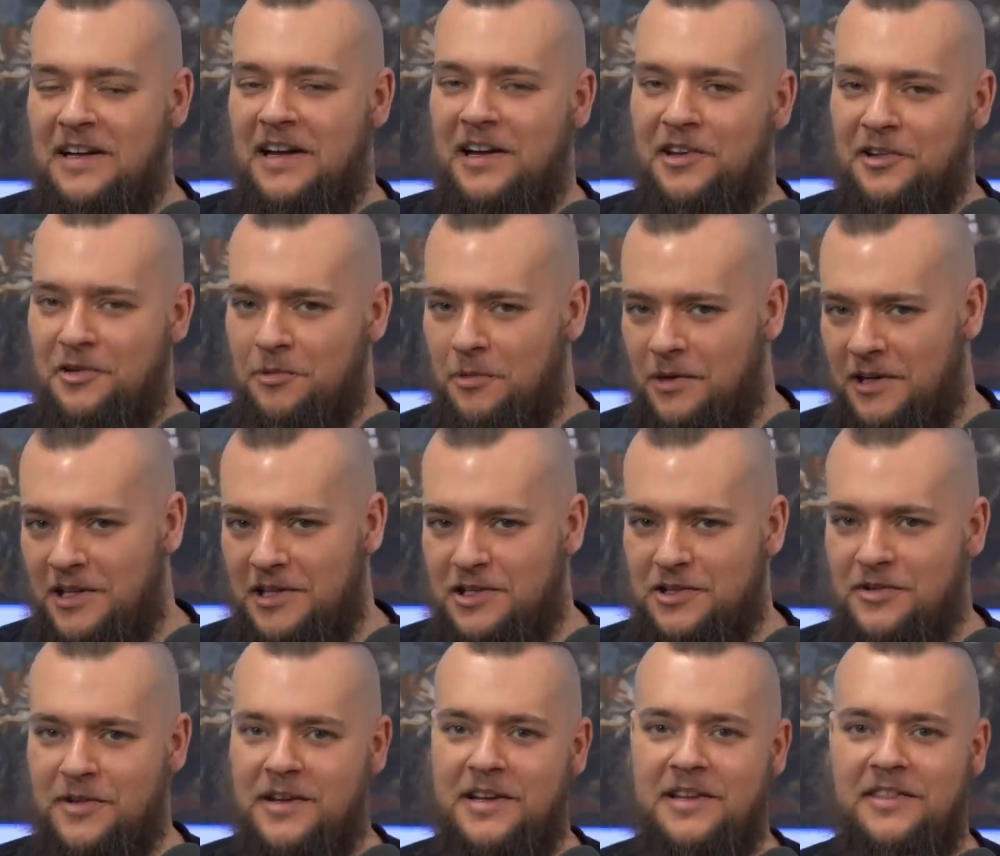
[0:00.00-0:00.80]
And to
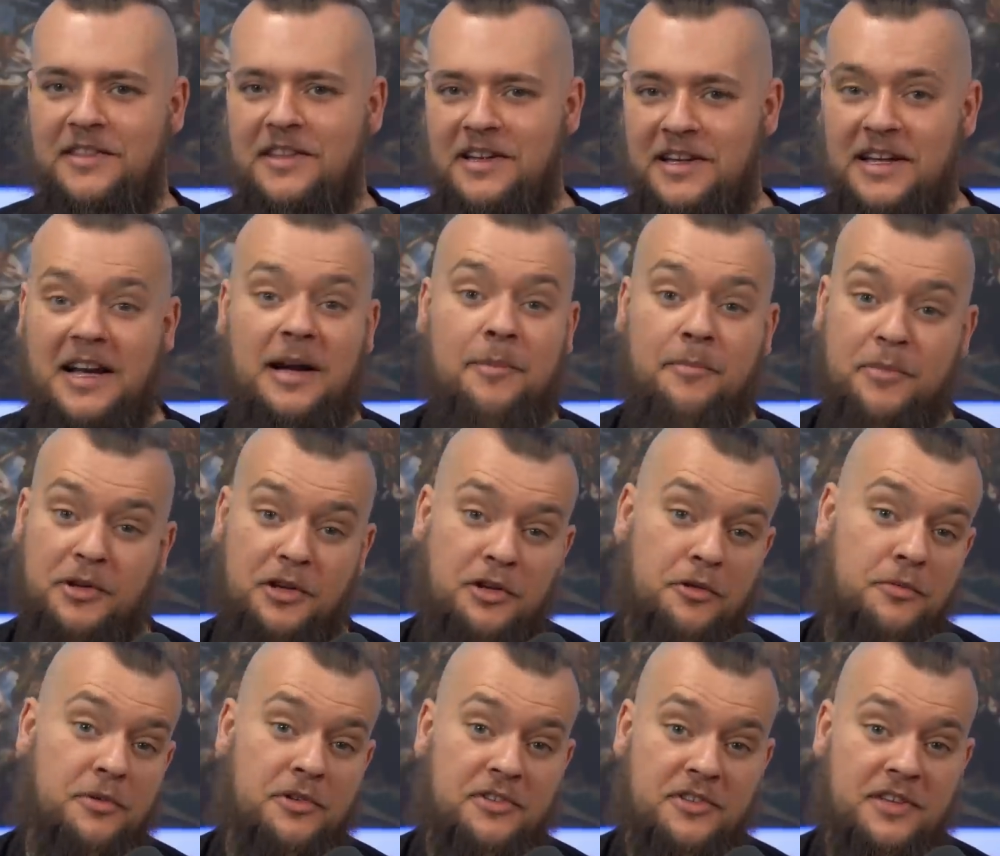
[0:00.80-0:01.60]
illustrate the
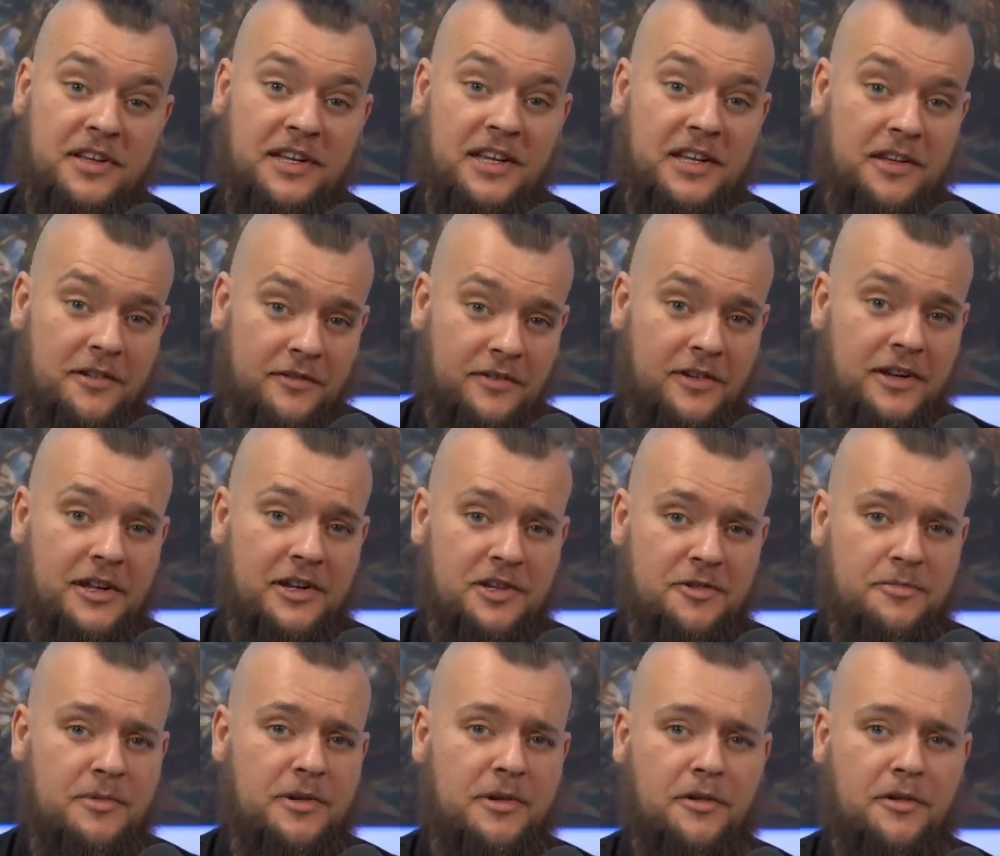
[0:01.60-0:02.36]
ambiguity of alleged